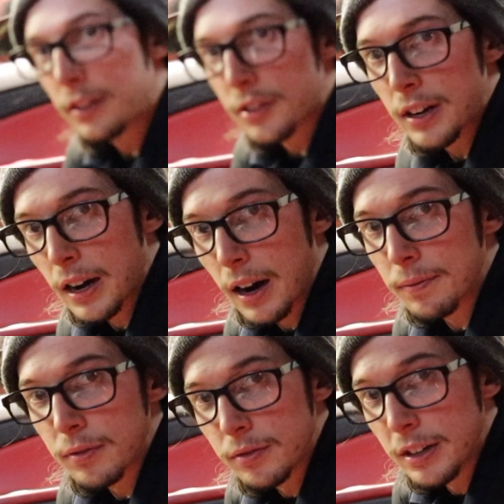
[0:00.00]
And so now
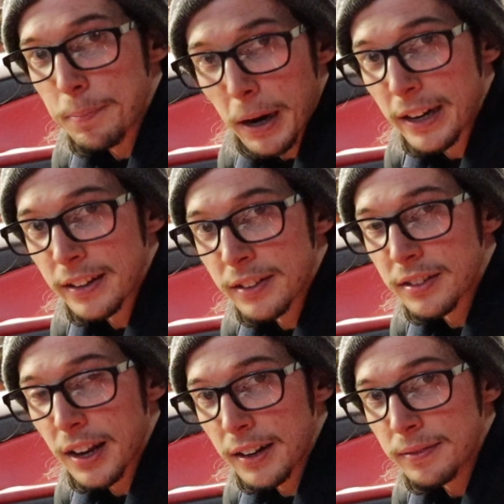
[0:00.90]
I'm repainting this
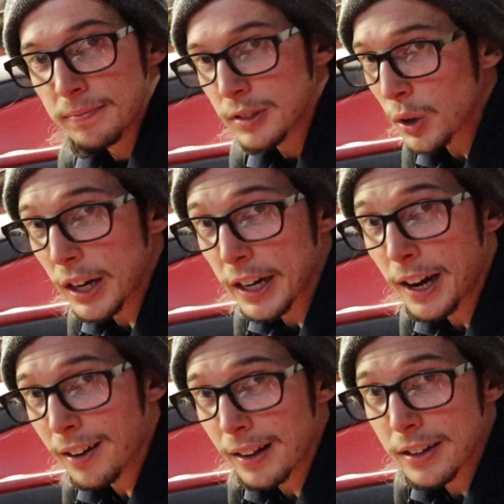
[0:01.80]
thing, so I could
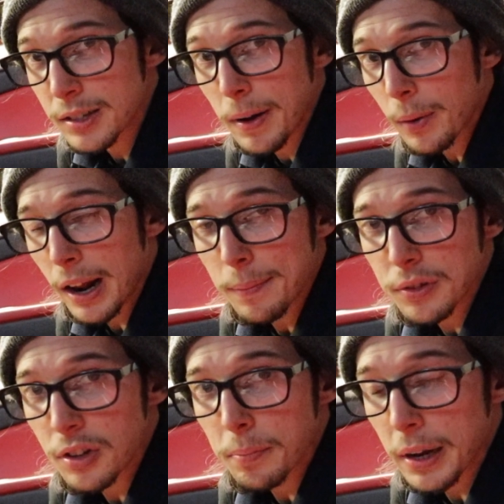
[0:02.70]
care less about what
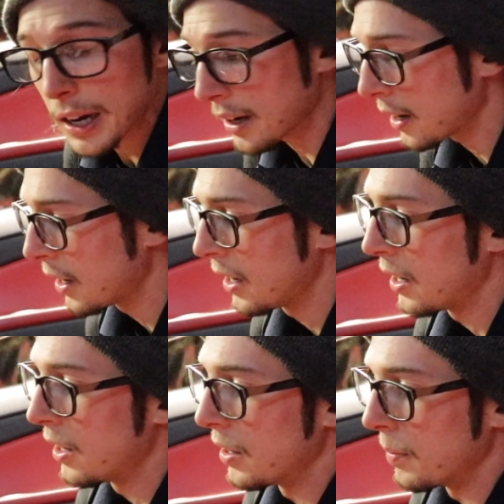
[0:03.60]
happens to the paint.
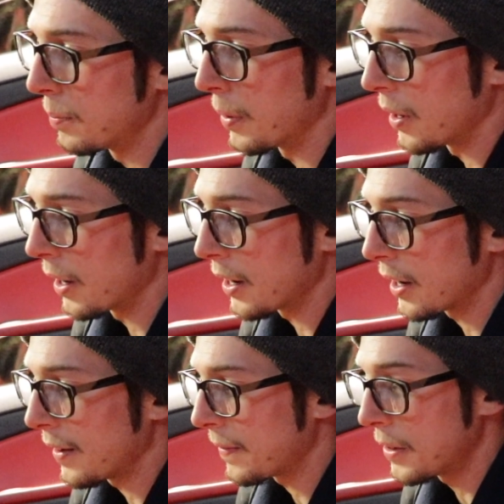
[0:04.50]
But
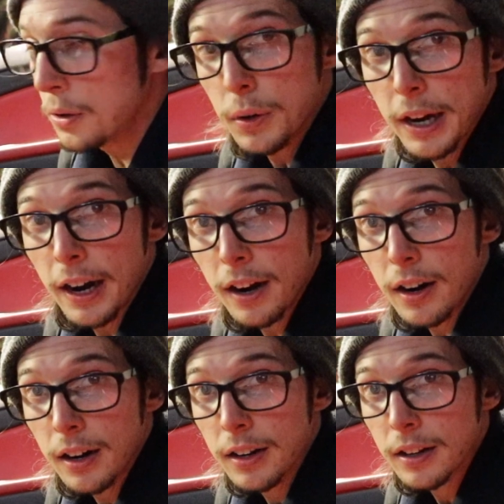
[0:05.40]
if you
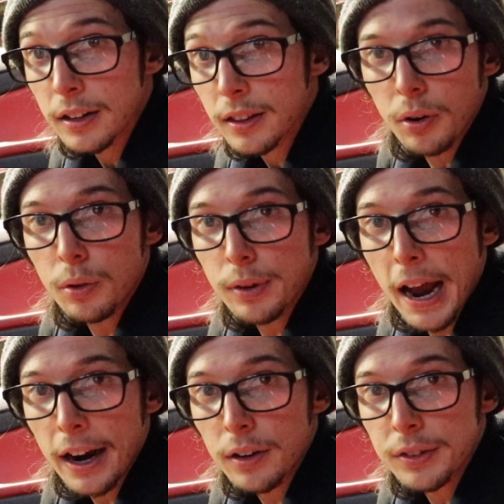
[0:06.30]
care, throw a
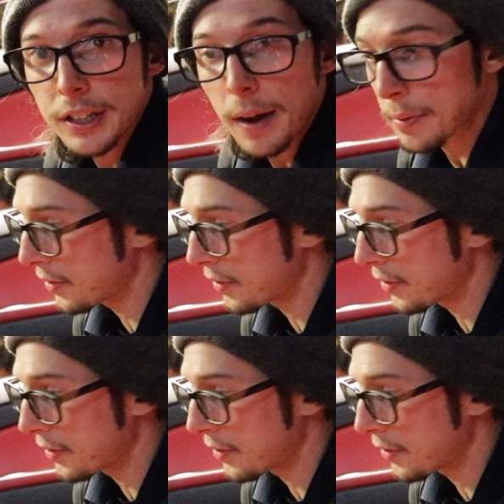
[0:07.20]
rag over top